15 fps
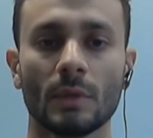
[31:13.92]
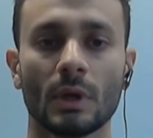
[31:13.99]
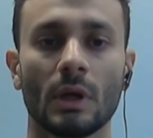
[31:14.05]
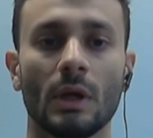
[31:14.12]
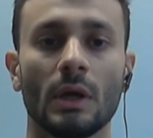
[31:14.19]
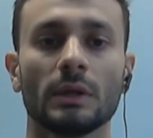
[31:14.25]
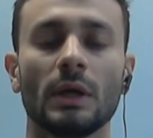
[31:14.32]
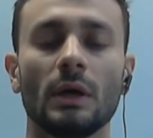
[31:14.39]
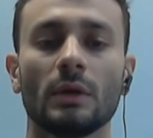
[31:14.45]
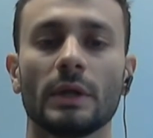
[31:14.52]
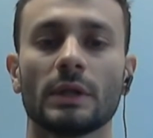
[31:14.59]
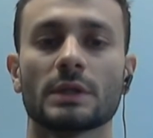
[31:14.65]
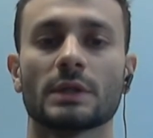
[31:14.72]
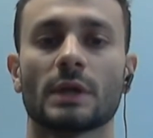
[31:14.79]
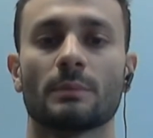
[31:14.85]
Now let
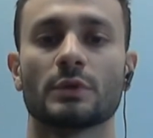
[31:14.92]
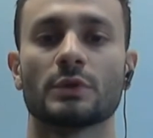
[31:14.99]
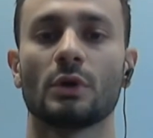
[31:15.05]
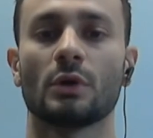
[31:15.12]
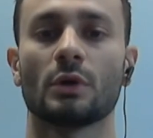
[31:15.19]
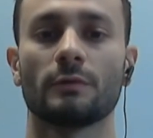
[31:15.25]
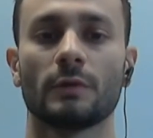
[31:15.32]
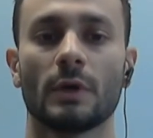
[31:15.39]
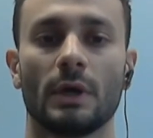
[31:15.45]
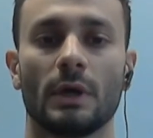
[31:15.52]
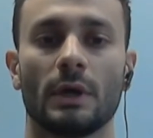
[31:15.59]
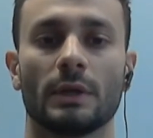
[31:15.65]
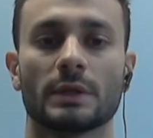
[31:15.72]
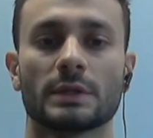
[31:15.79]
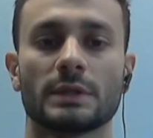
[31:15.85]
us observe
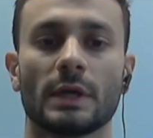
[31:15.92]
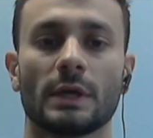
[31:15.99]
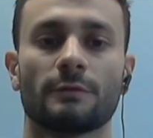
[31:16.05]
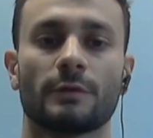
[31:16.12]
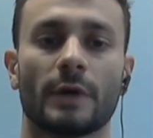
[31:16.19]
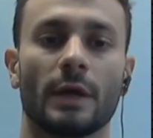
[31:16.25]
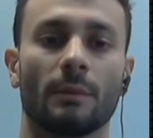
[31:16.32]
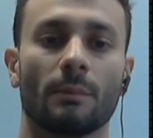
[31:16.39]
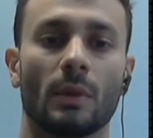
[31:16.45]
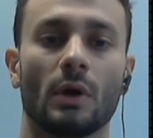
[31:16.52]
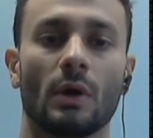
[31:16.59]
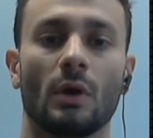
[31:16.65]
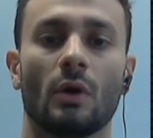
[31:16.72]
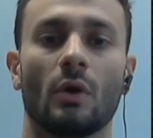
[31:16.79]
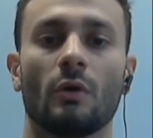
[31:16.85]
the stack frame
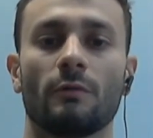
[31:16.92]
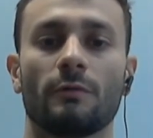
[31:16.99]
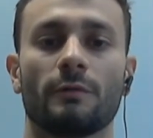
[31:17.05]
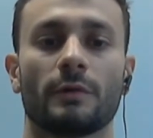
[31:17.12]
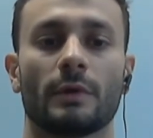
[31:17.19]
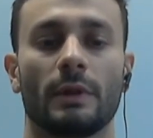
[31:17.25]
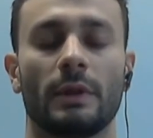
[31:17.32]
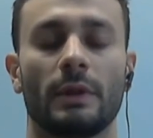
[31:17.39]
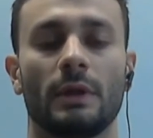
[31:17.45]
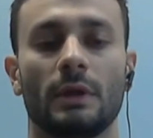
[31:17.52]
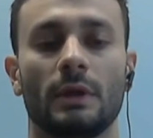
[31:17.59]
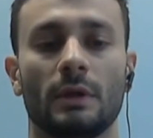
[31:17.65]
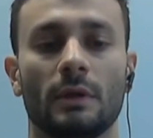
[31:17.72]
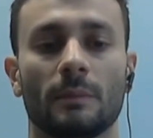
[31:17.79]
of the